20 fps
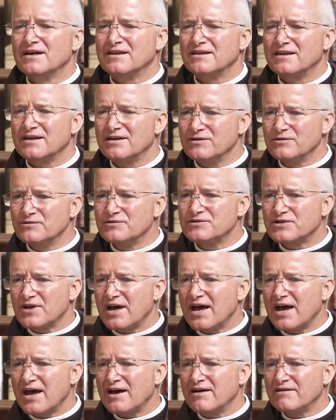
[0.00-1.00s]
they used to
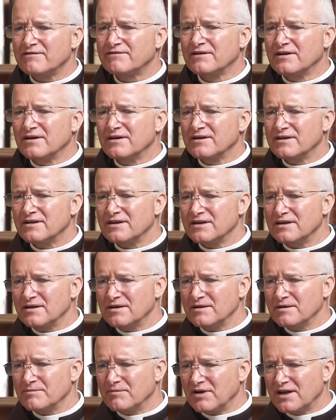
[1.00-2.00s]
have
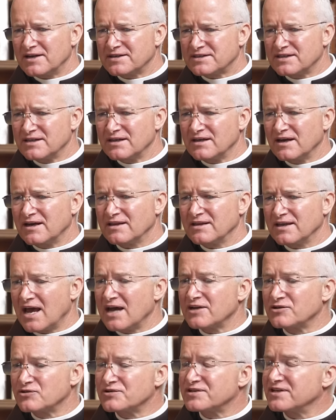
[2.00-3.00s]
the blessing and the
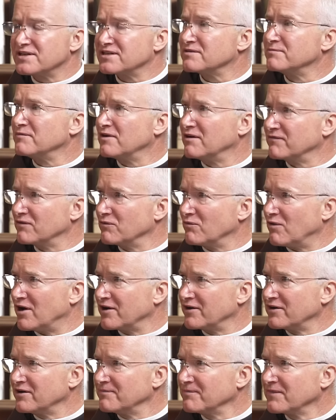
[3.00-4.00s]
exorcism of the
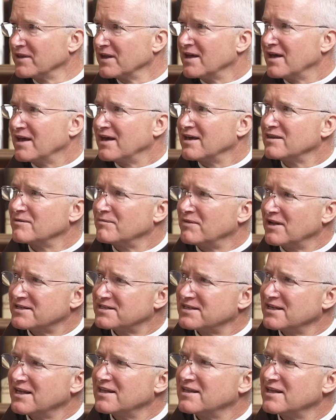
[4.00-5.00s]
water and the
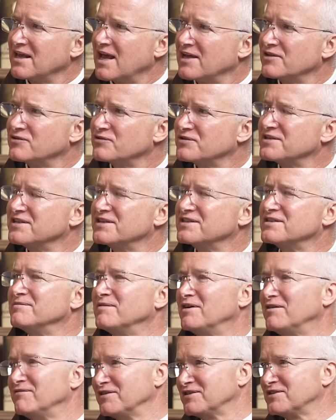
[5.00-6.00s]
blessing and the exorcism
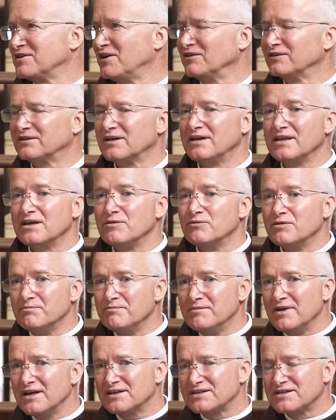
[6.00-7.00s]
of the salt. And they would
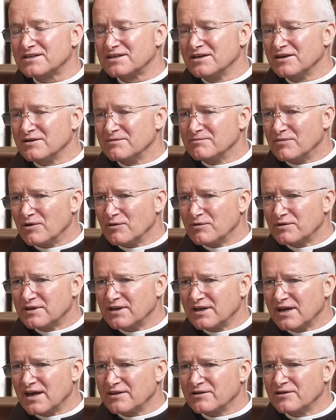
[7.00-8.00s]
mix both
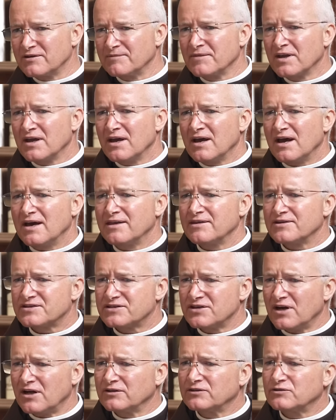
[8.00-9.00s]
together. And the
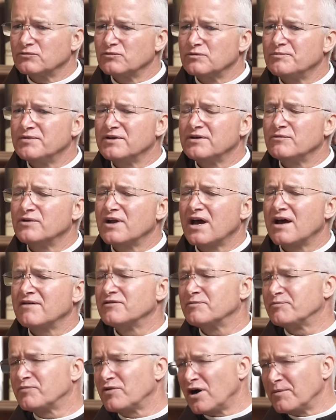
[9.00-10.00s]
salt would have
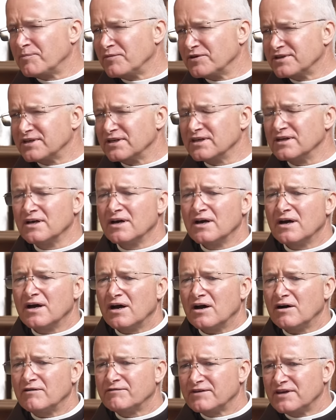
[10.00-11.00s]
the property
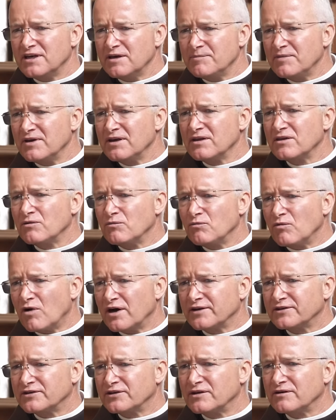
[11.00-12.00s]
of keeping the
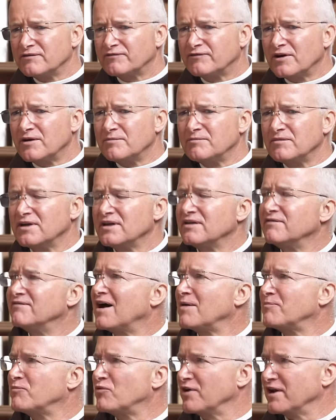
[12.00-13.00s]
water from
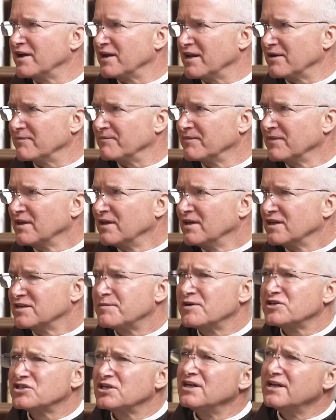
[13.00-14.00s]
evaporating.
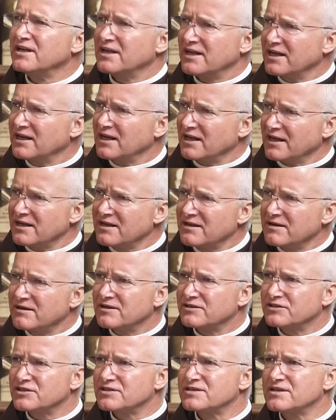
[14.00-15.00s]
Especially in Italy,
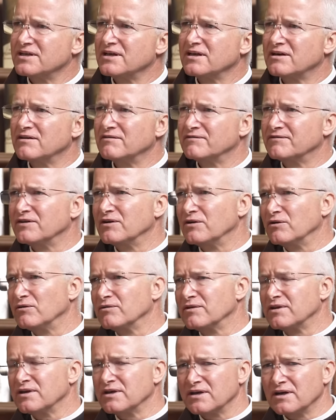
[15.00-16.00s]
just think of, you
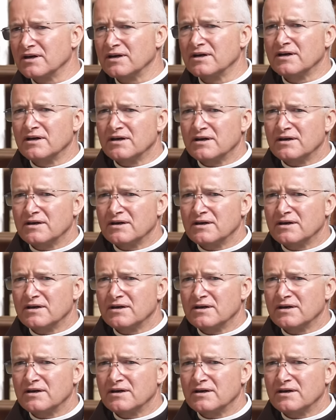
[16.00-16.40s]
know, the